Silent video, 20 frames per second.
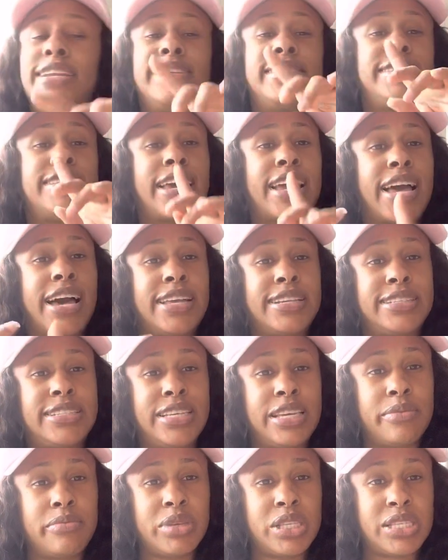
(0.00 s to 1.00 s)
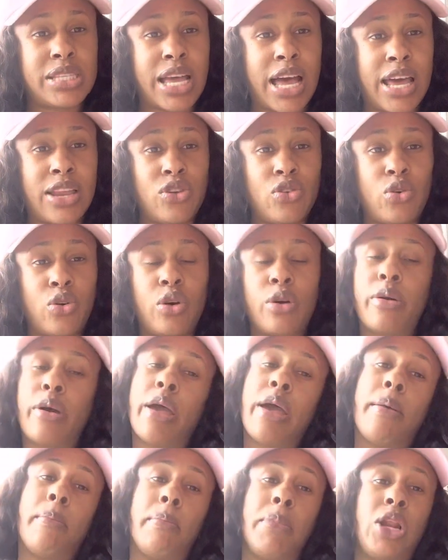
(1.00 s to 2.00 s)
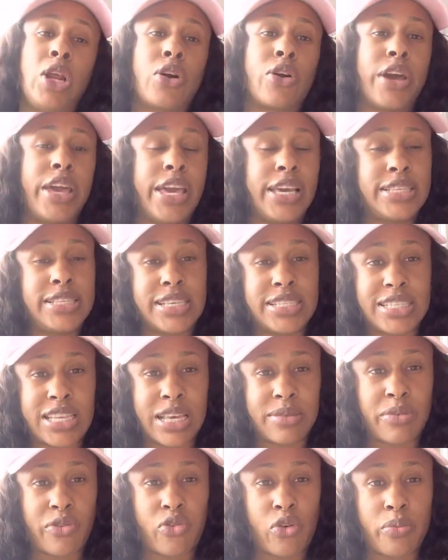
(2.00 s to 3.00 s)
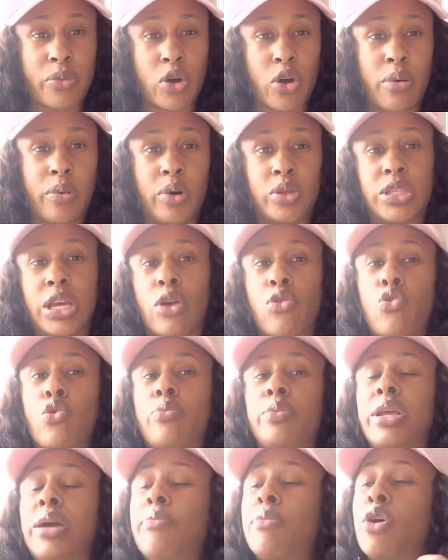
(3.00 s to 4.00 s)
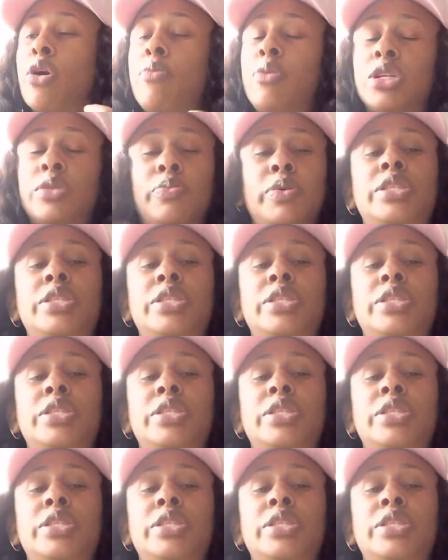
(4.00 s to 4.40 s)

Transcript: the second thing me start do, me look at exercise before me come out of the room, then me go brush my